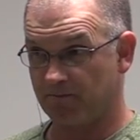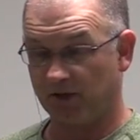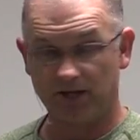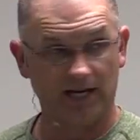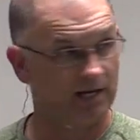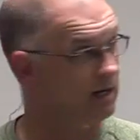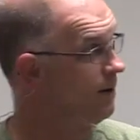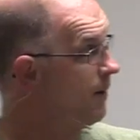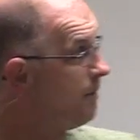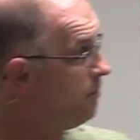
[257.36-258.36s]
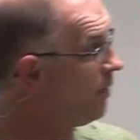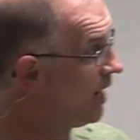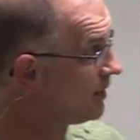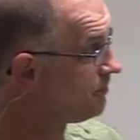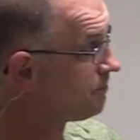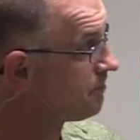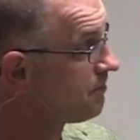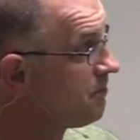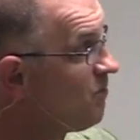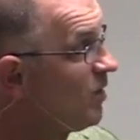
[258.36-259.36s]
Okay? But
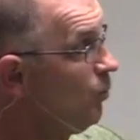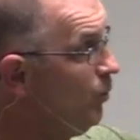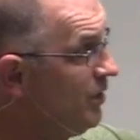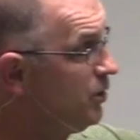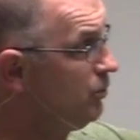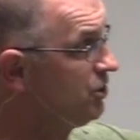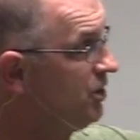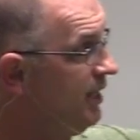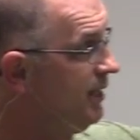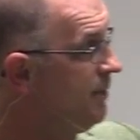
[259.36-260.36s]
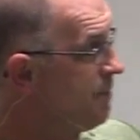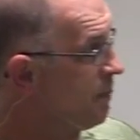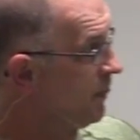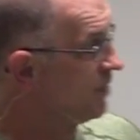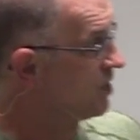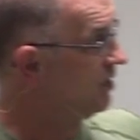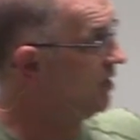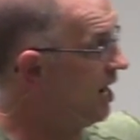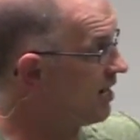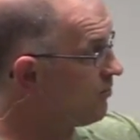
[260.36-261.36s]
we do see there's a
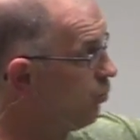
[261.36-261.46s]
lot of